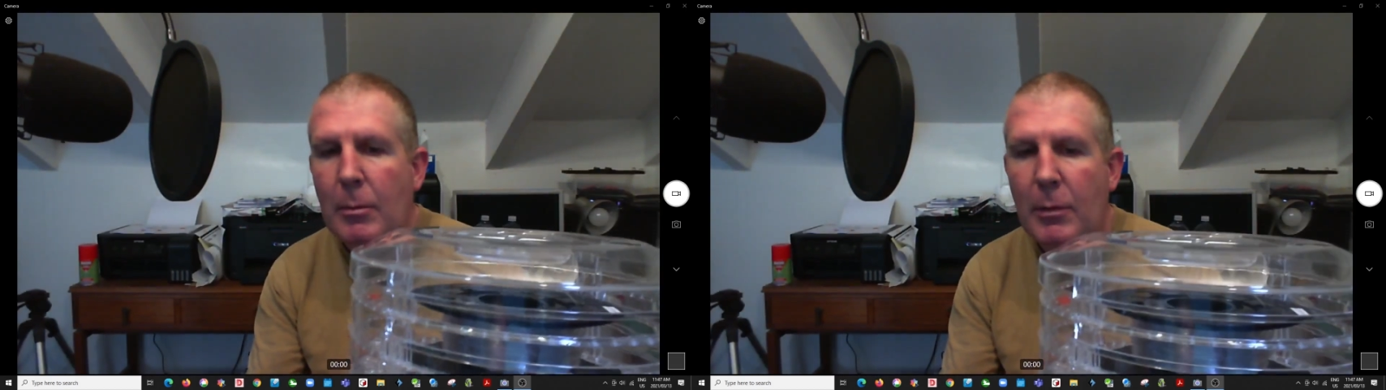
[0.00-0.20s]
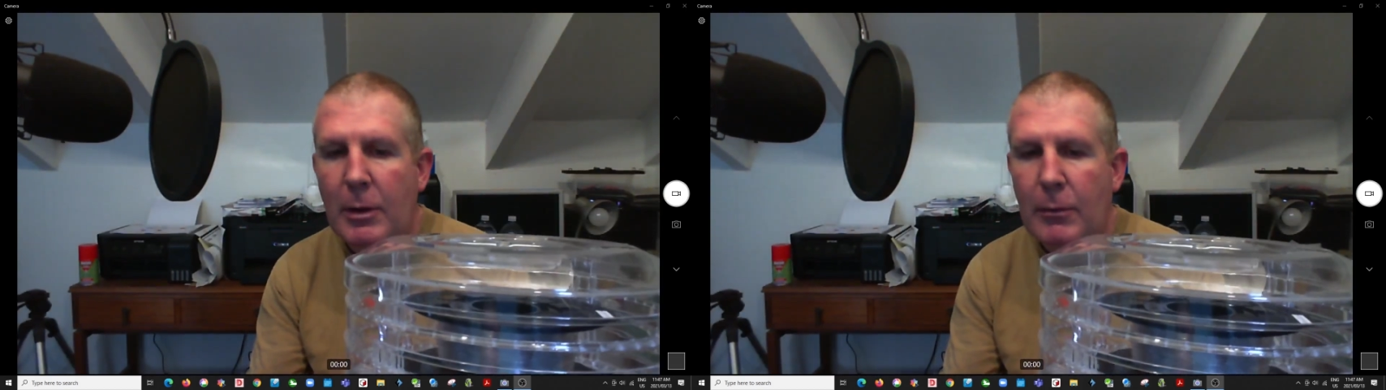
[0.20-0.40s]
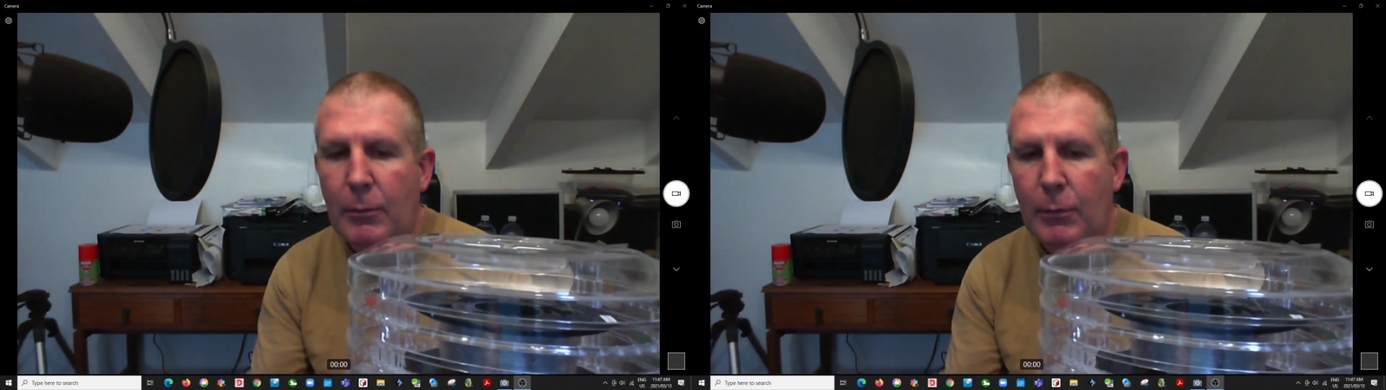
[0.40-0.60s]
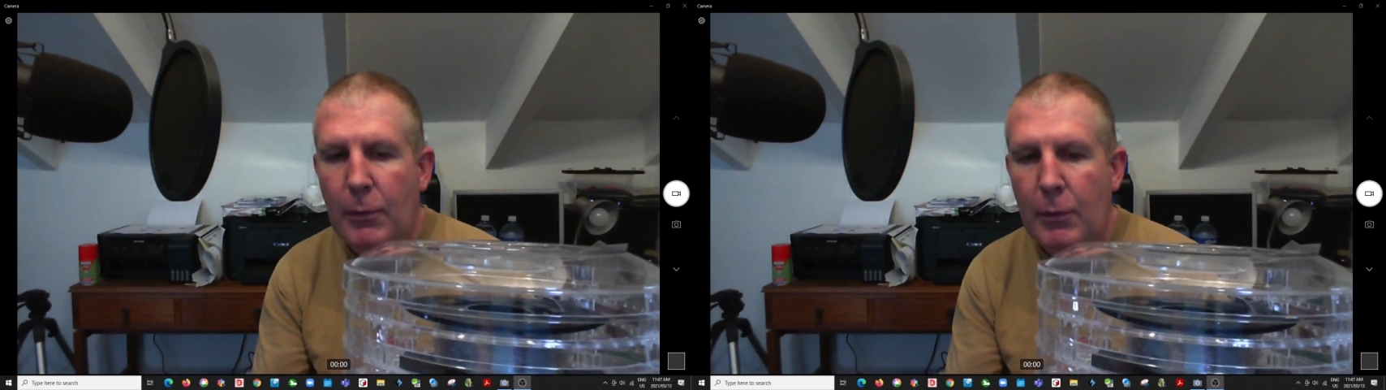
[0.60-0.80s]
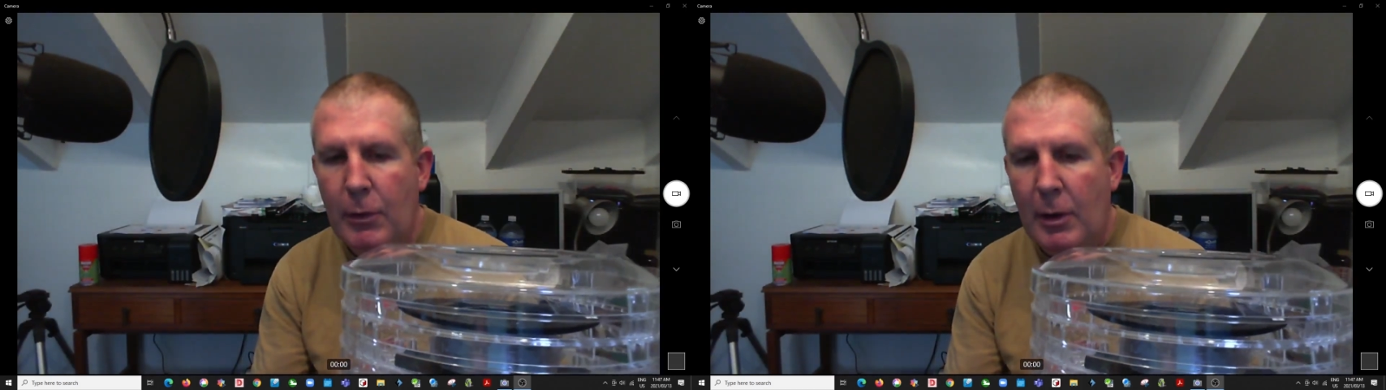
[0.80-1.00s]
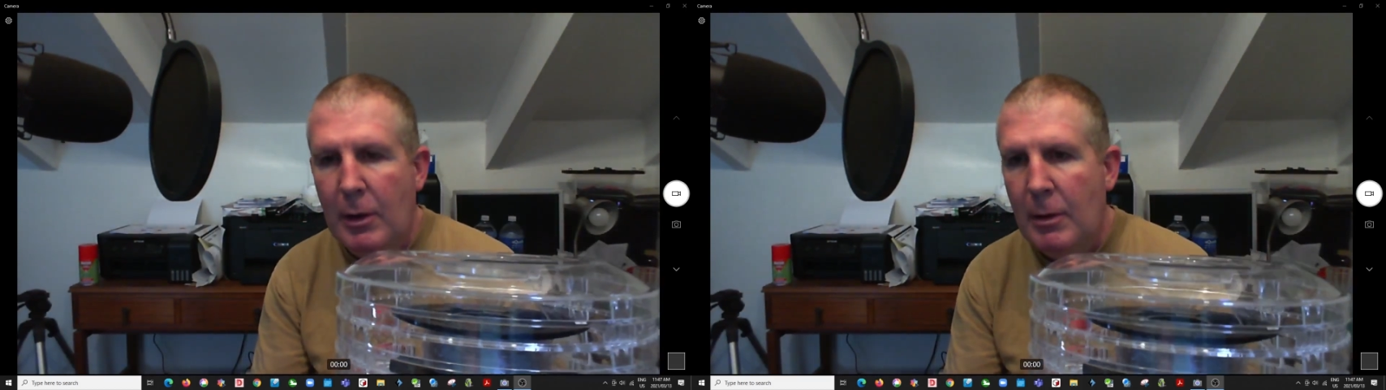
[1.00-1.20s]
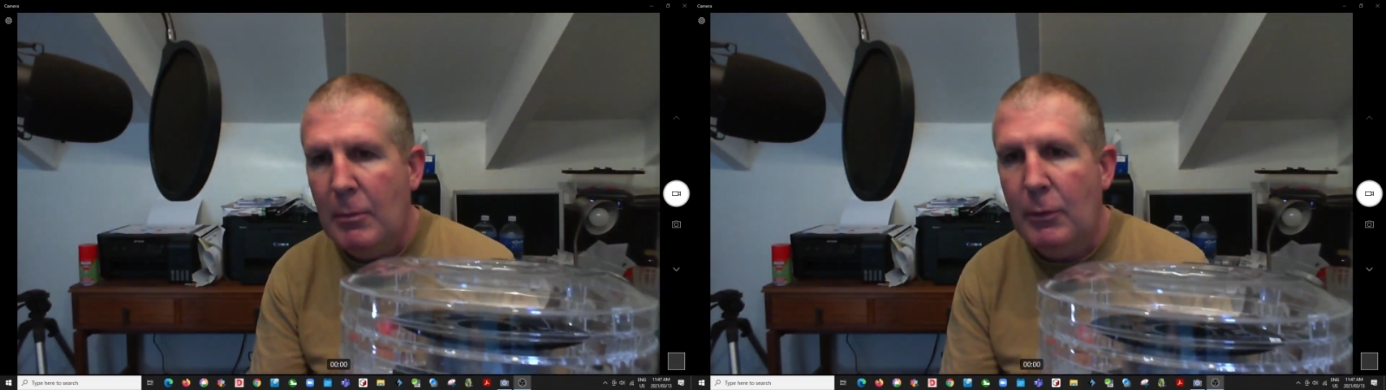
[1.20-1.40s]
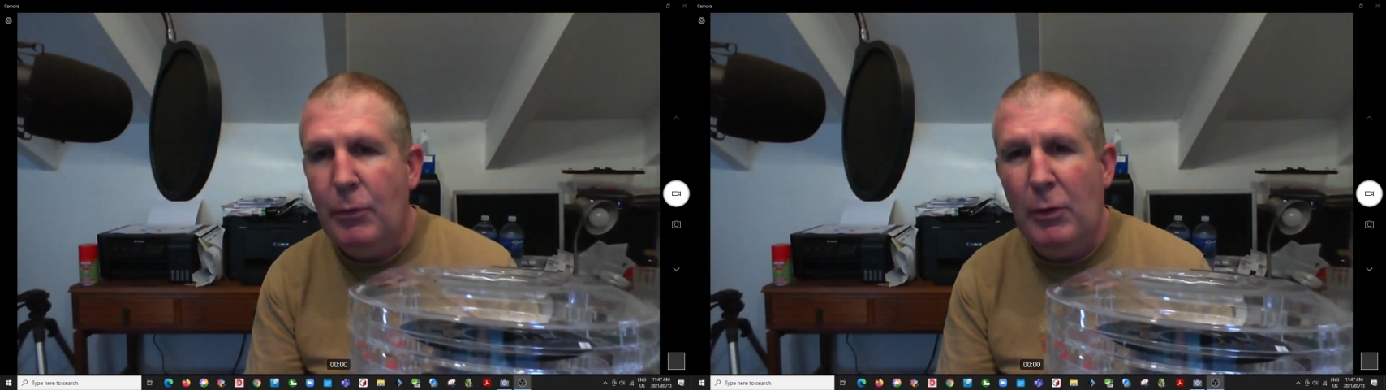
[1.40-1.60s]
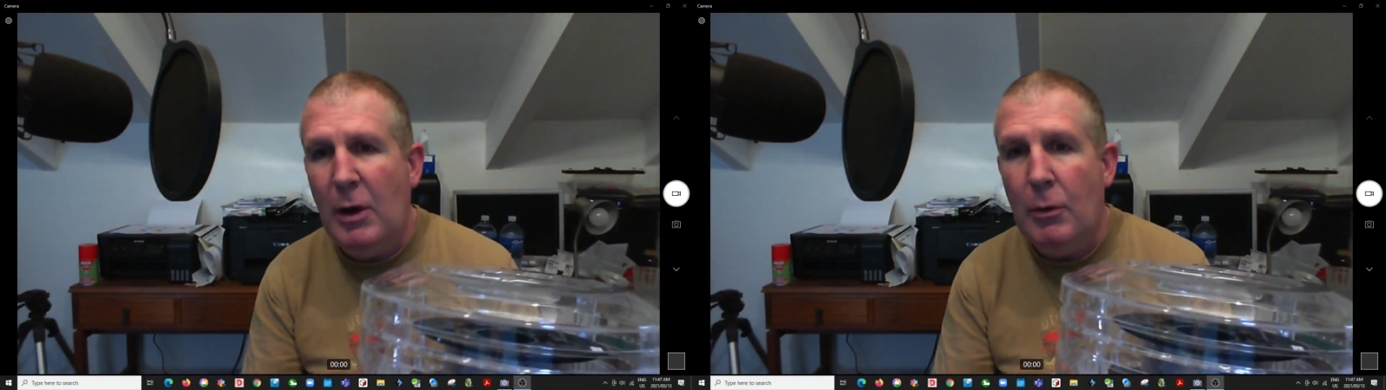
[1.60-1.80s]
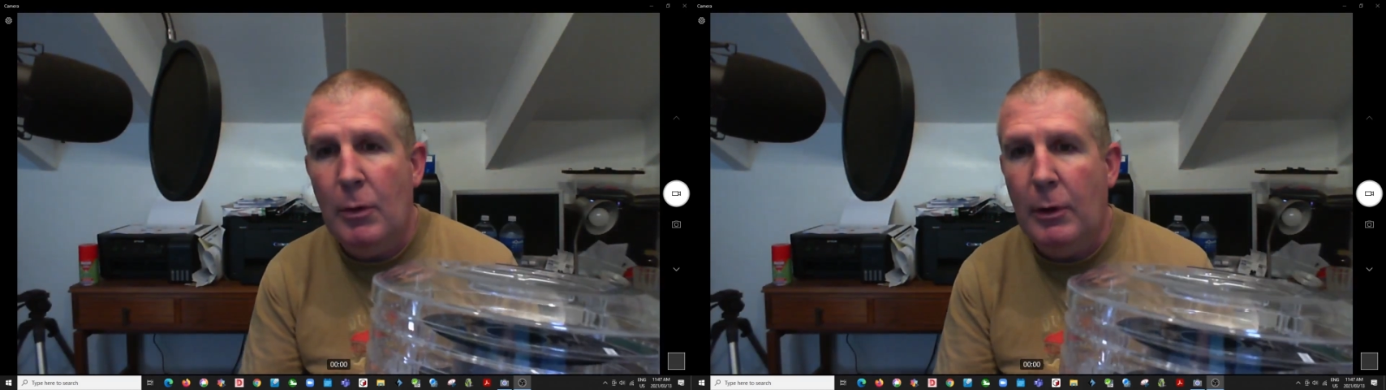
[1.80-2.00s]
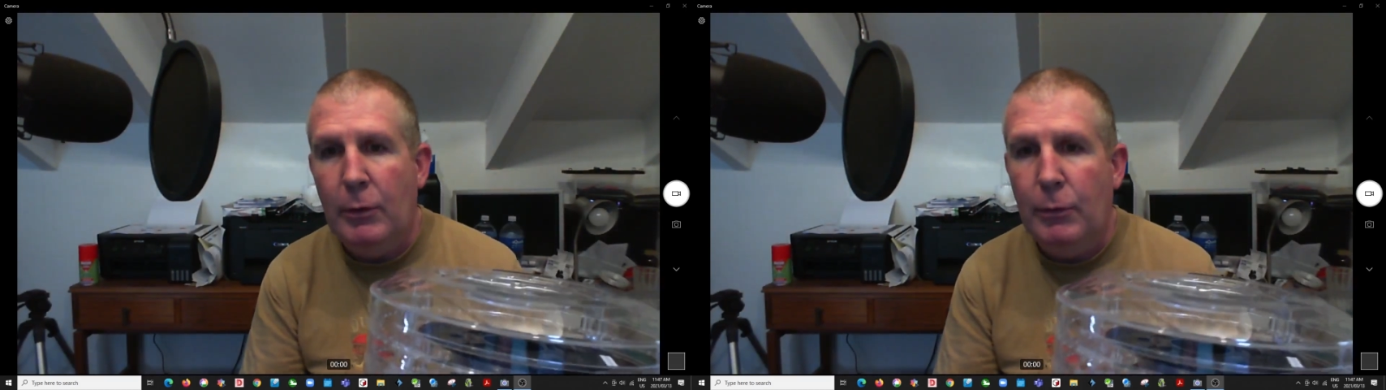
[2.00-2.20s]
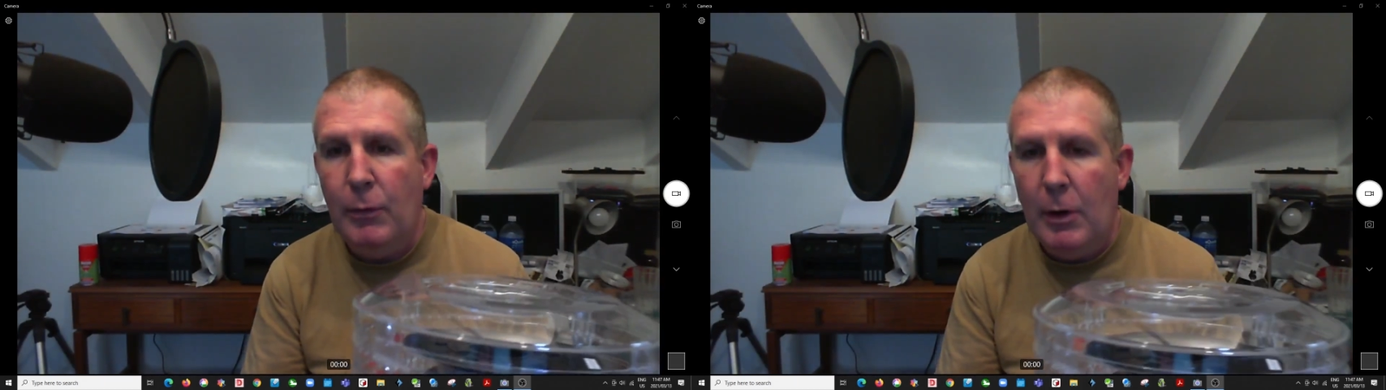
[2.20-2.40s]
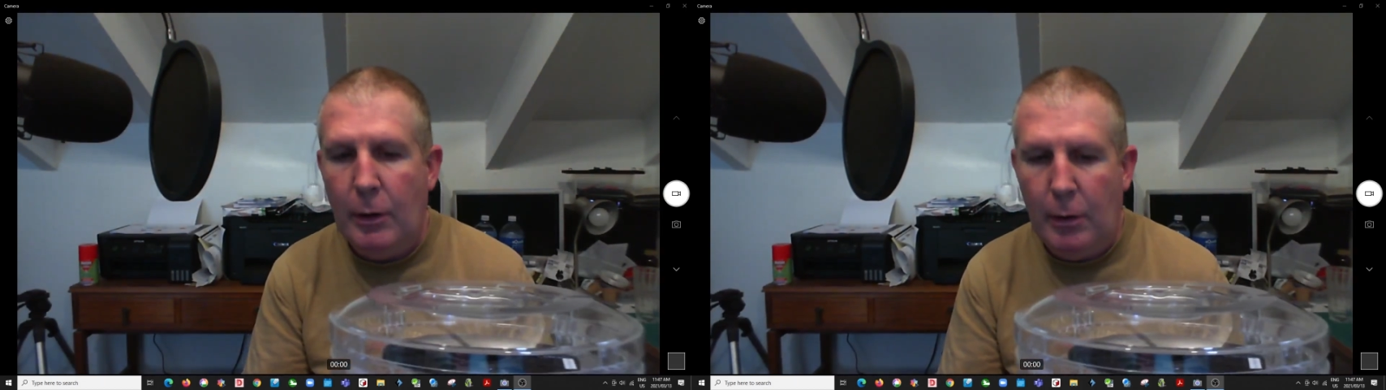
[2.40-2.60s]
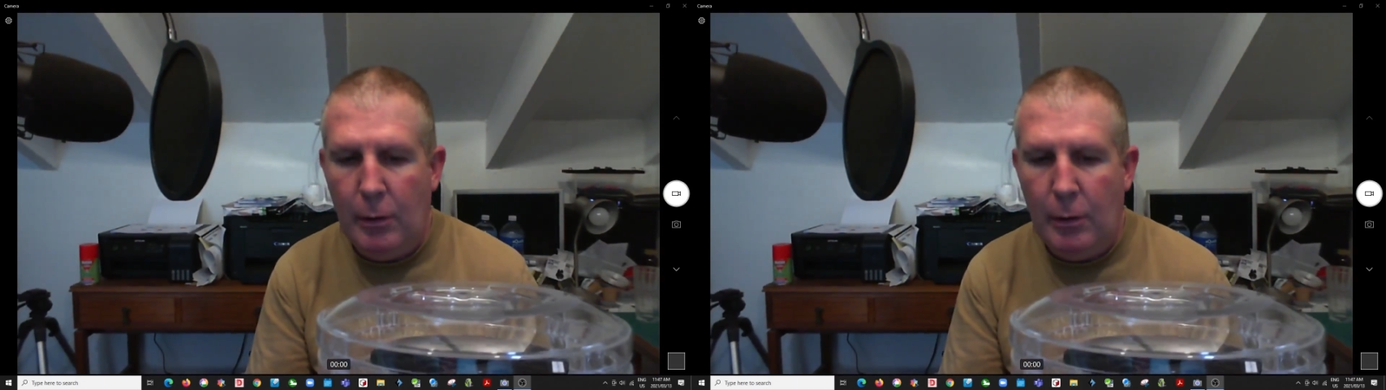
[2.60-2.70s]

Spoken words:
even further. But for now, one is fine.